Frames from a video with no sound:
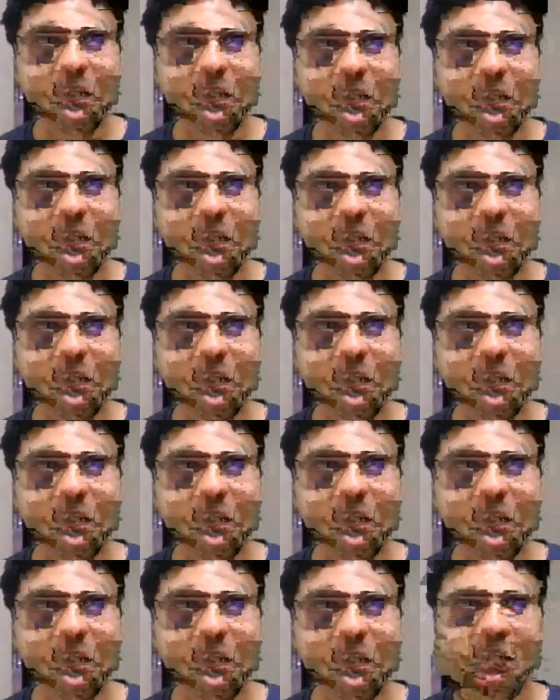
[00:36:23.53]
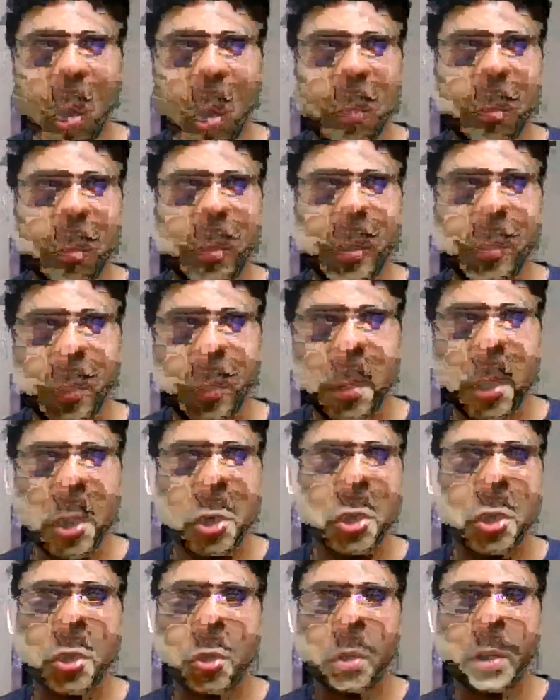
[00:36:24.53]
and they want a lot of
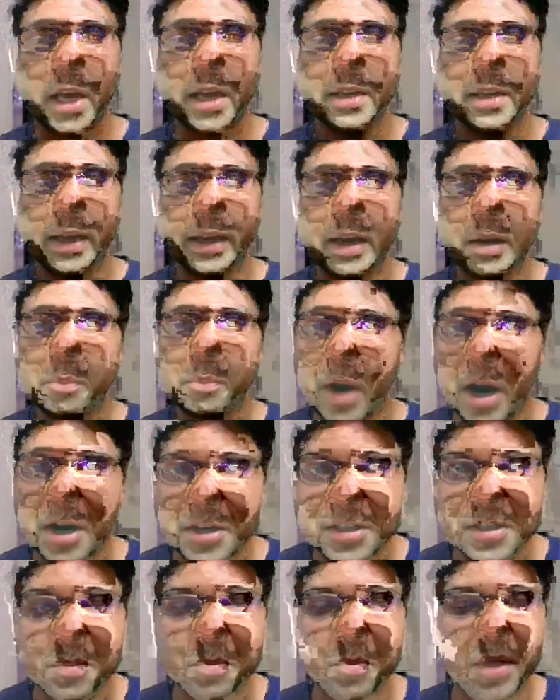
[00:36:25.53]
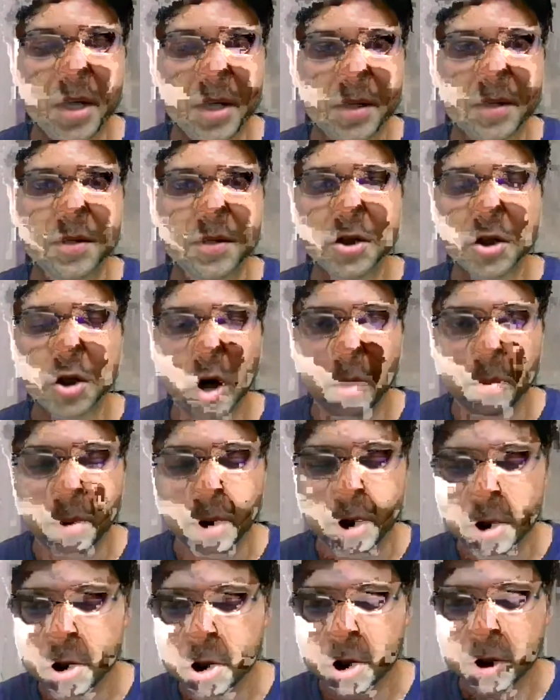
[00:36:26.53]
information so that they can participate in this
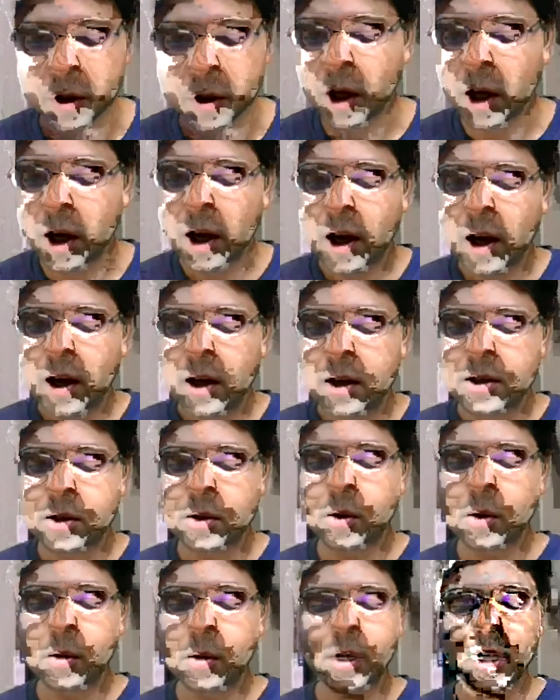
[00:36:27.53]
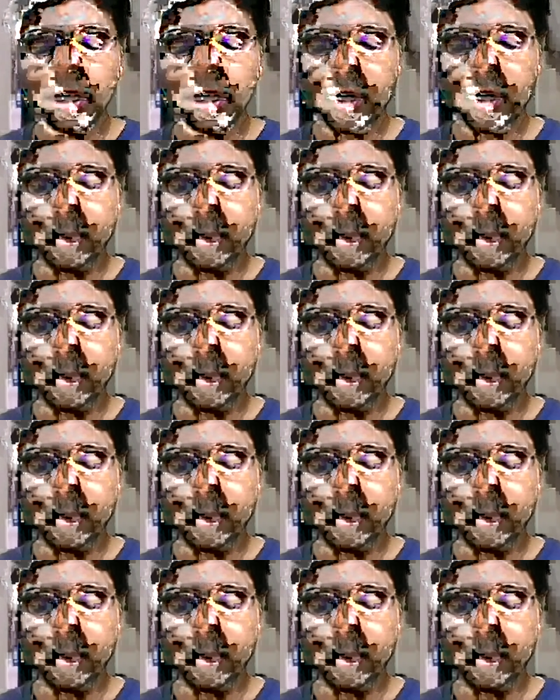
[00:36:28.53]
competition. So,